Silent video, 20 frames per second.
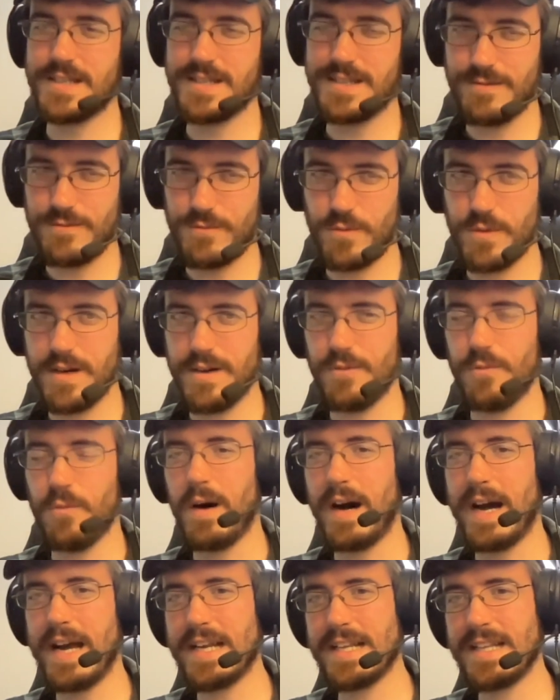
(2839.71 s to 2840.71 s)

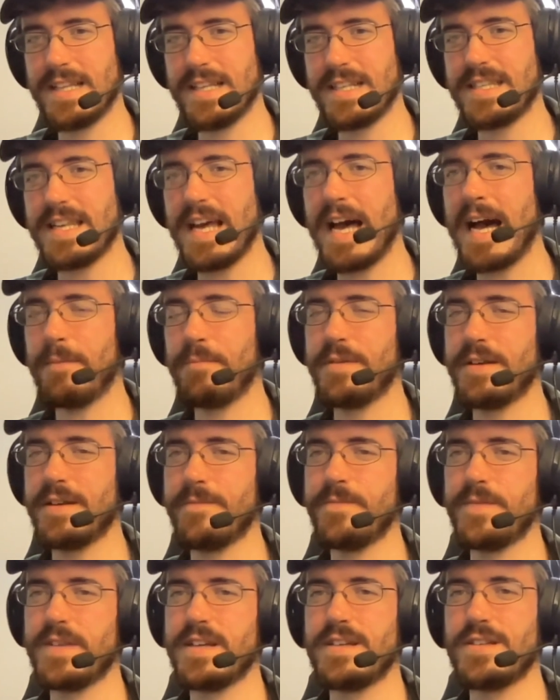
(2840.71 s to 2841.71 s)
Why did this happen?
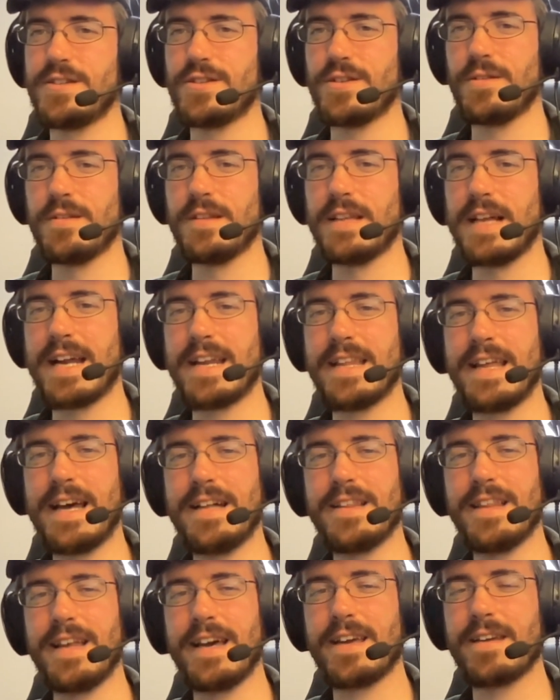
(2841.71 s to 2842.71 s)
So a lot of that
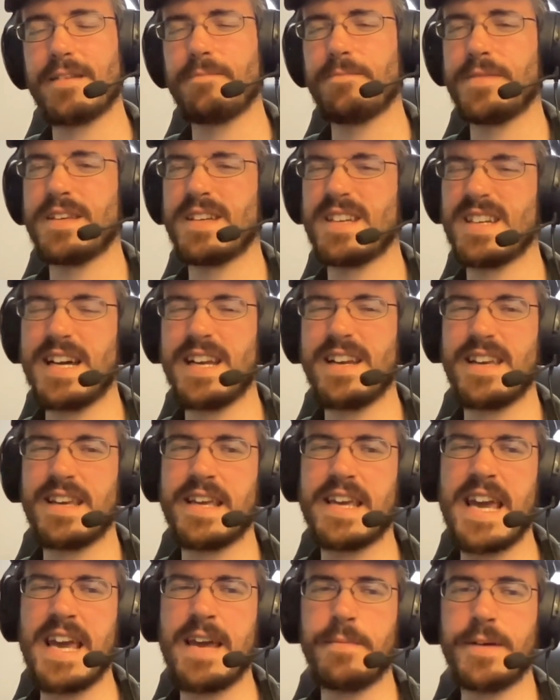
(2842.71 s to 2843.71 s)
like kind of
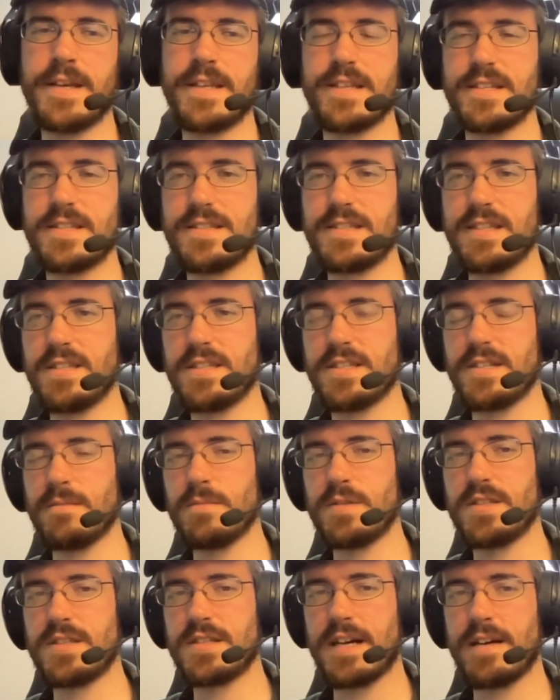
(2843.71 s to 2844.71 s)
gaming the system
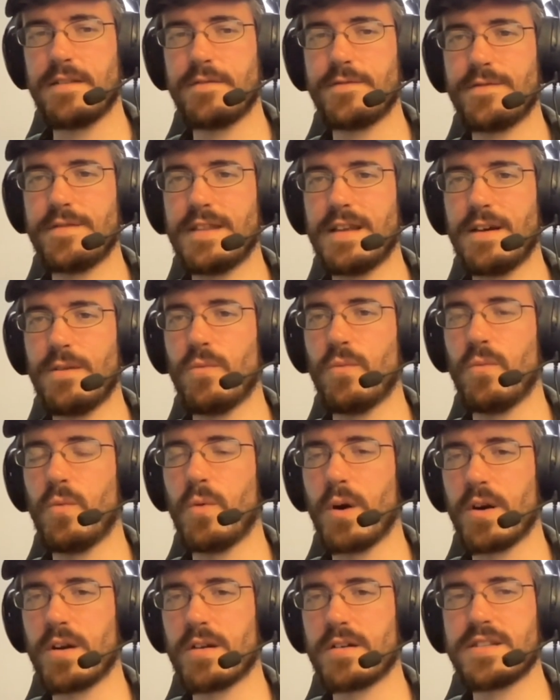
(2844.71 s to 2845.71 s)
stuff that
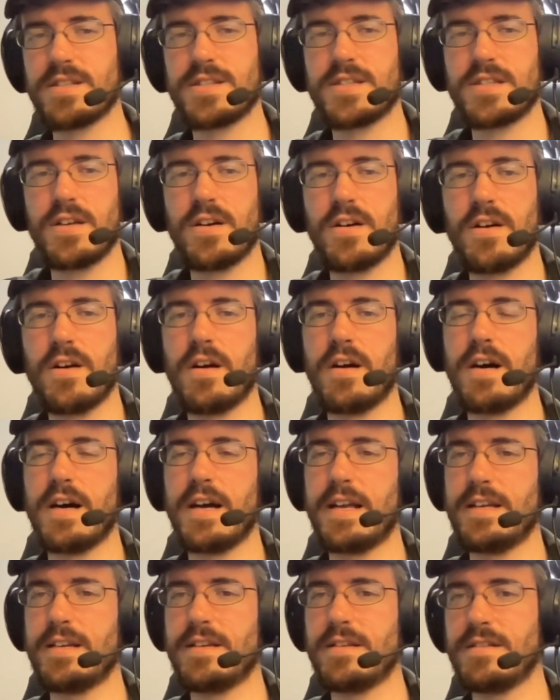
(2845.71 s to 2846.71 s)
works
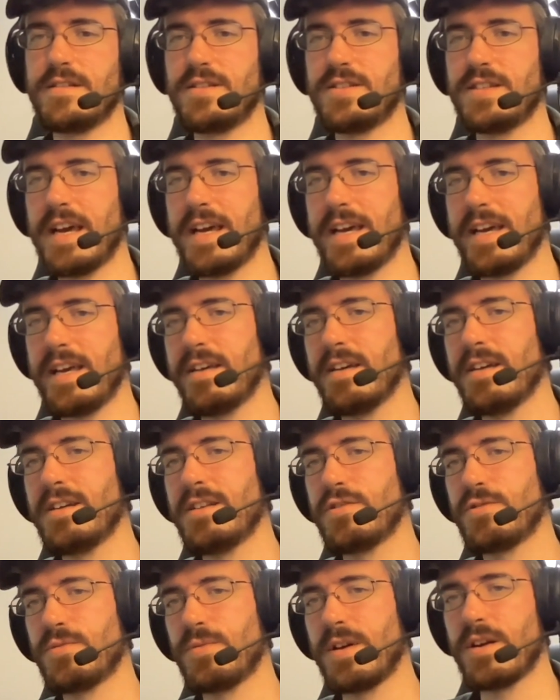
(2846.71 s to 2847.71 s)
on, say,
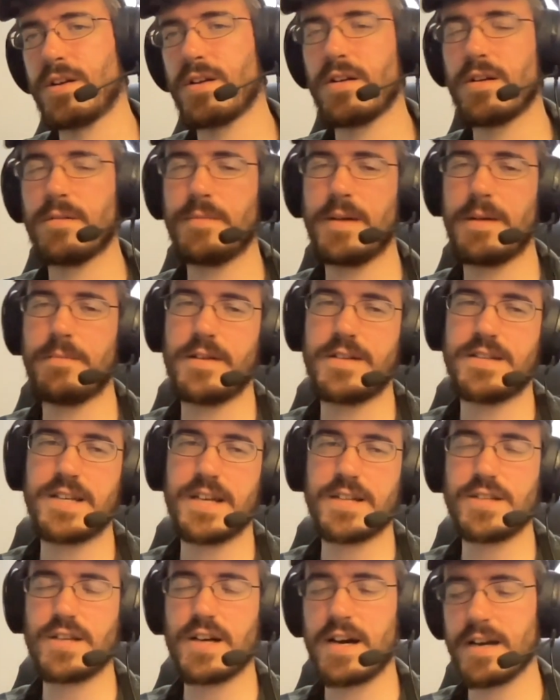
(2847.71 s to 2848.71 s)
Twitter, maybe
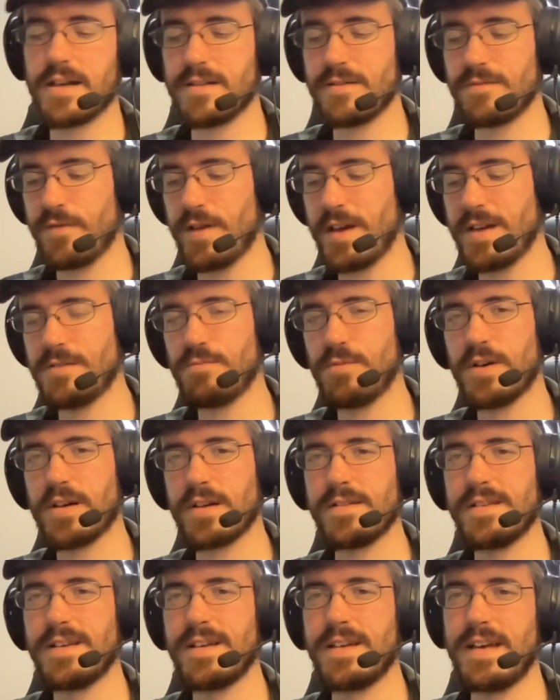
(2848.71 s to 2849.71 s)
TikTok, and Facebook,
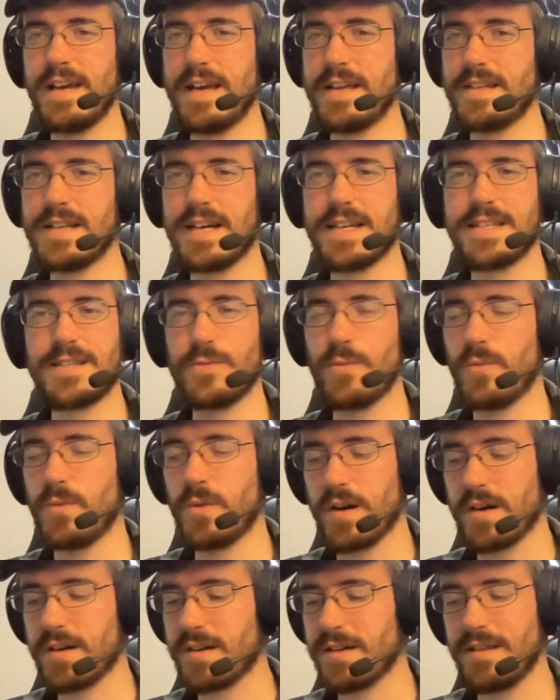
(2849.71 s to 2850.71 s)
it doesn't
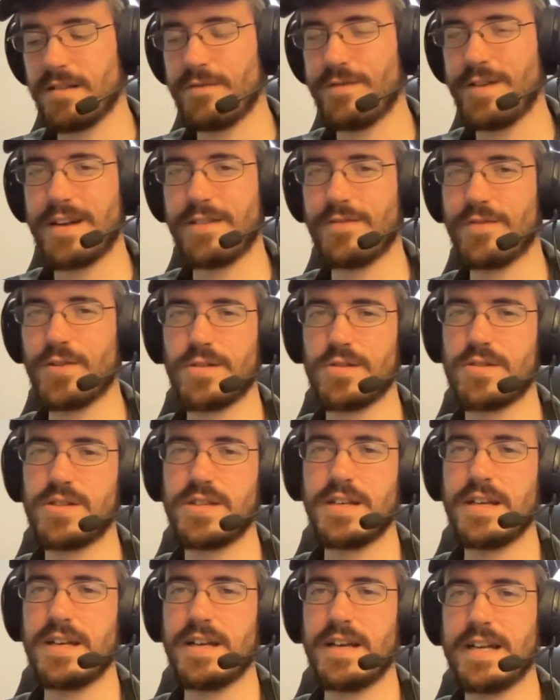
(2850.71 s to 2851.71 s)
work on the Fediverse,
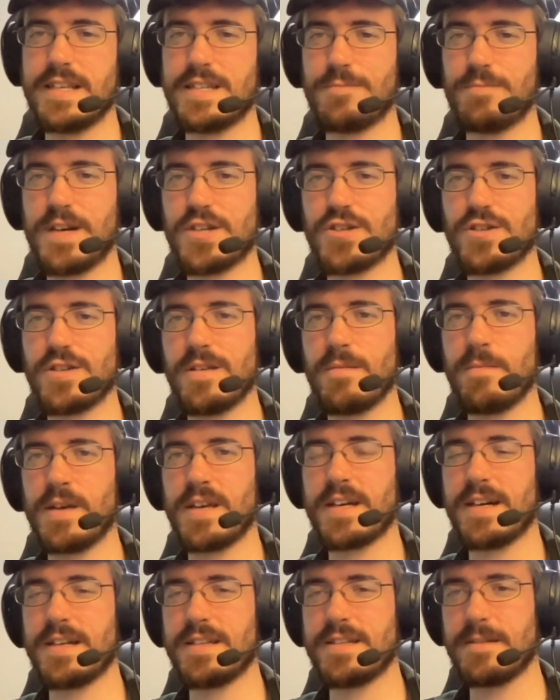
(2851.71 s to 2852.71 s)
especially
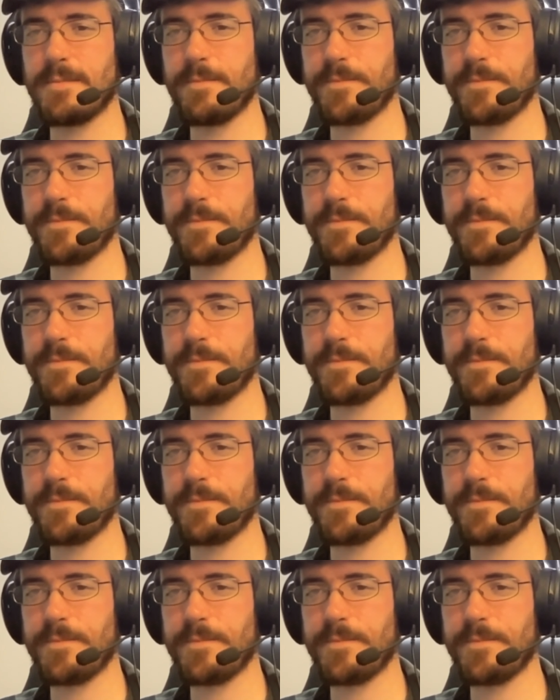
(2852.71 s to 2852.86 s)
because